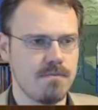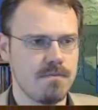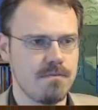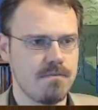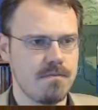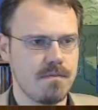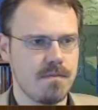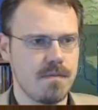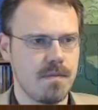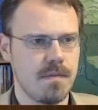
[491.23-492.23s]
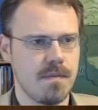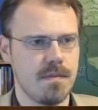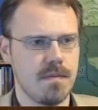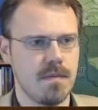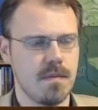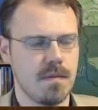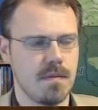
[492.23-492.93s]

(no one is talking)